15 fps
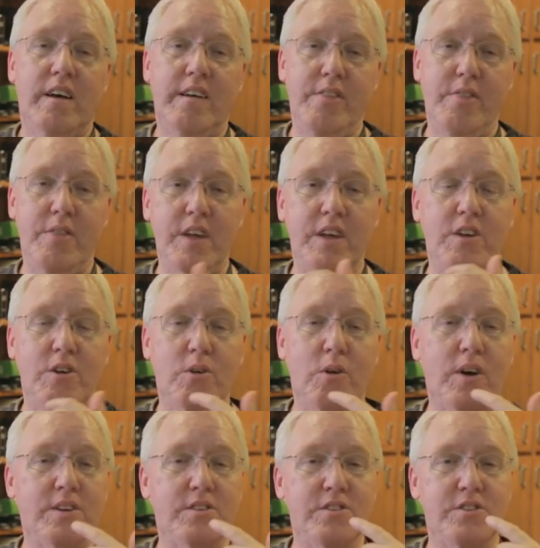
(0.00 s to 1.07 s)
I think you
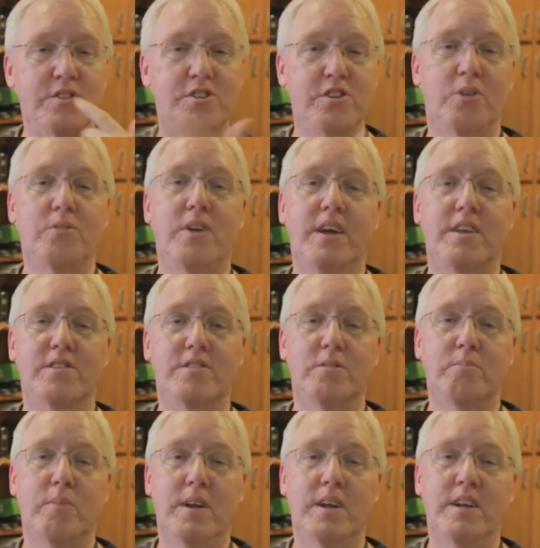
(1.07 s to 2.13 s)
ought to donate
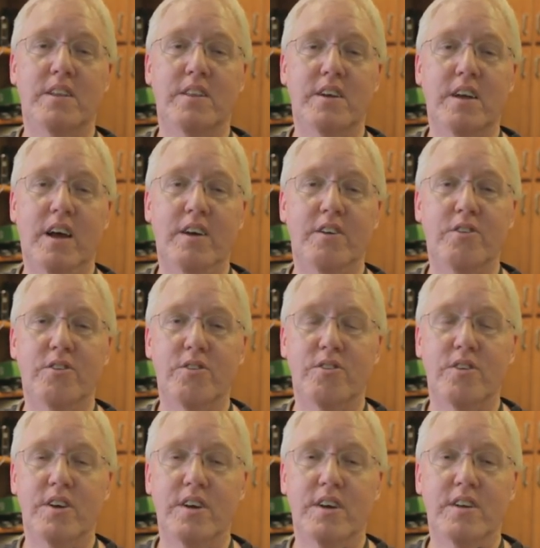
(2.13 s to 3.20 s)
some money to the
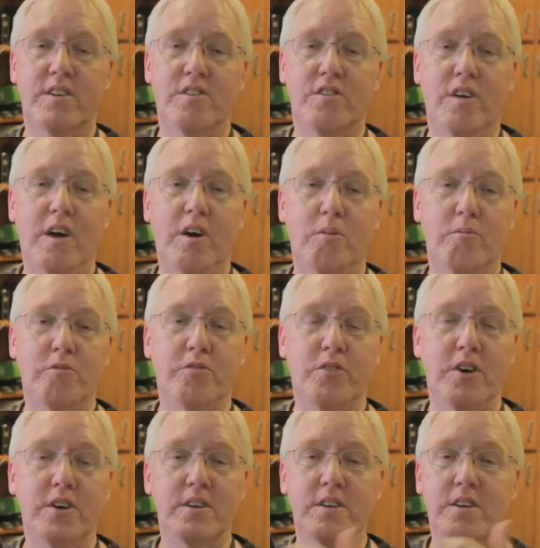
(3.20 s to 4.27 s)
guys to help
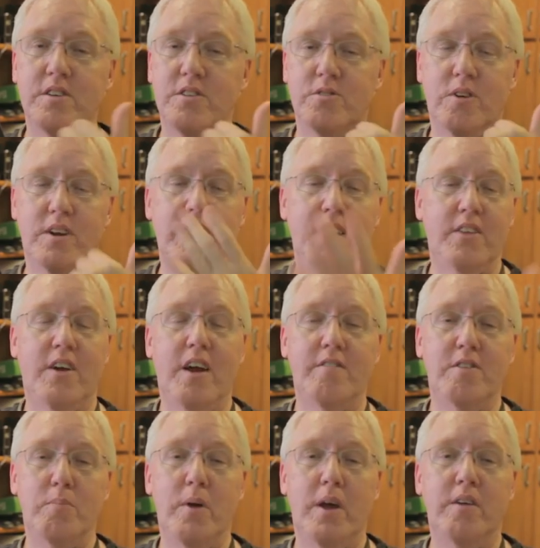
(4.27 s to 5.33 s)
fund, because right now they're
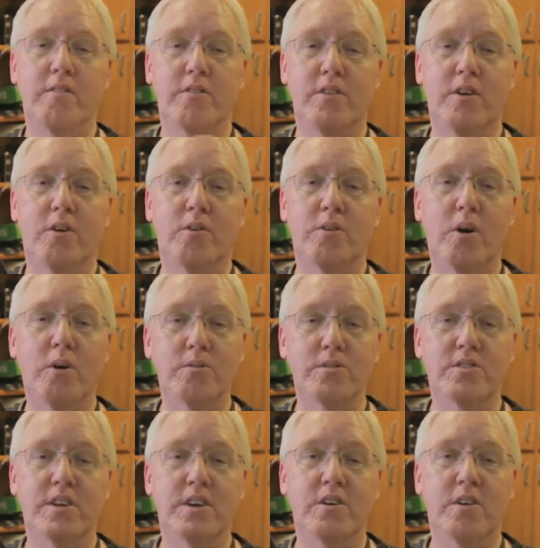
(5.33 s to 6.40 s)
having to pay for their own
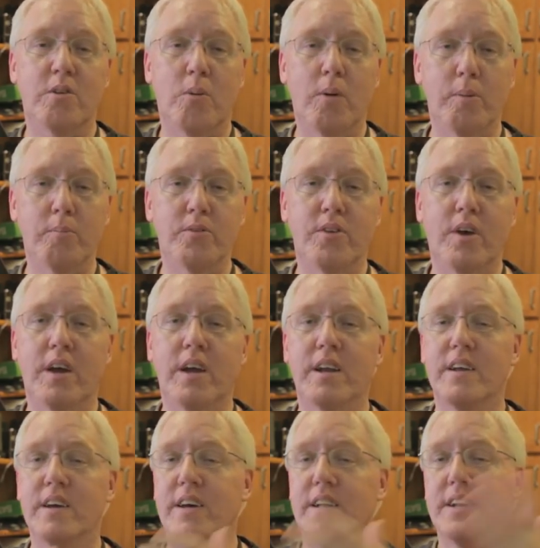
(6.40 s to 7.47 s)
hosting on their
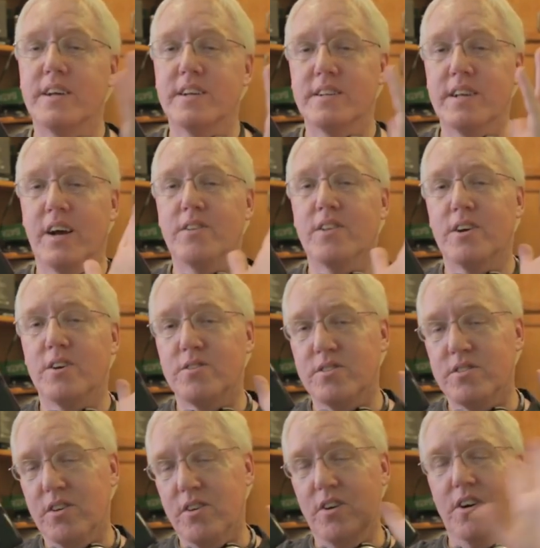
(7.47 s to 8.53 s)
website,
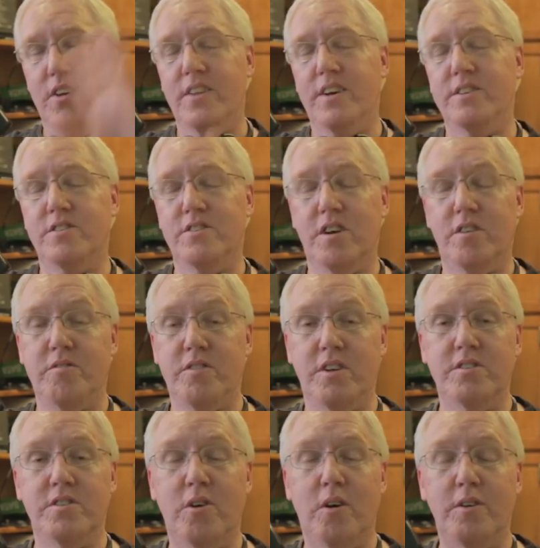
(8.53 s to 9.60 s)
downloads, all that stuff
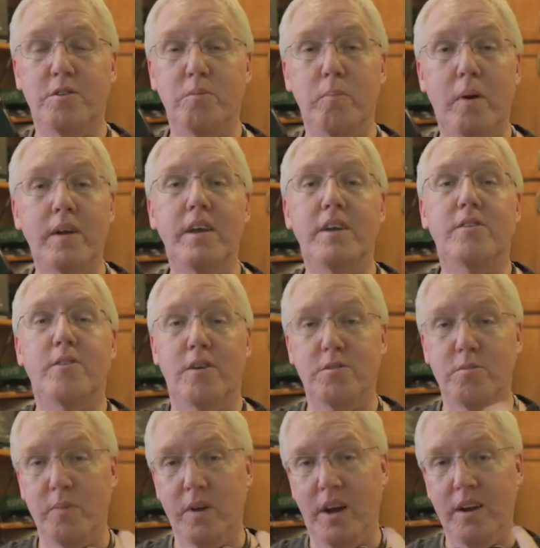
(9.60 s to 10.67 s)
does cost money,
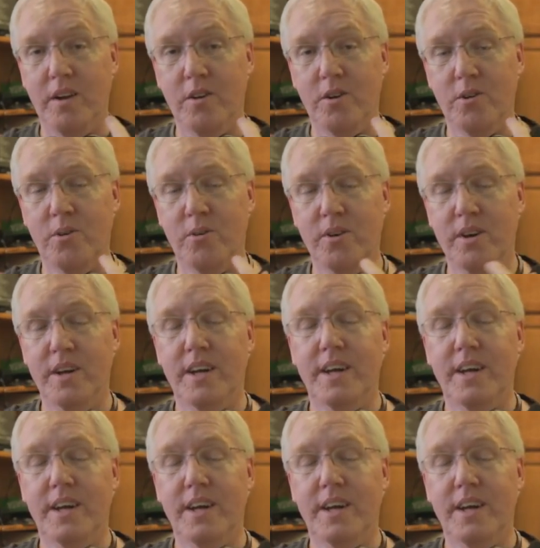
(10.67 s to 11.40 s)
trust me, I know.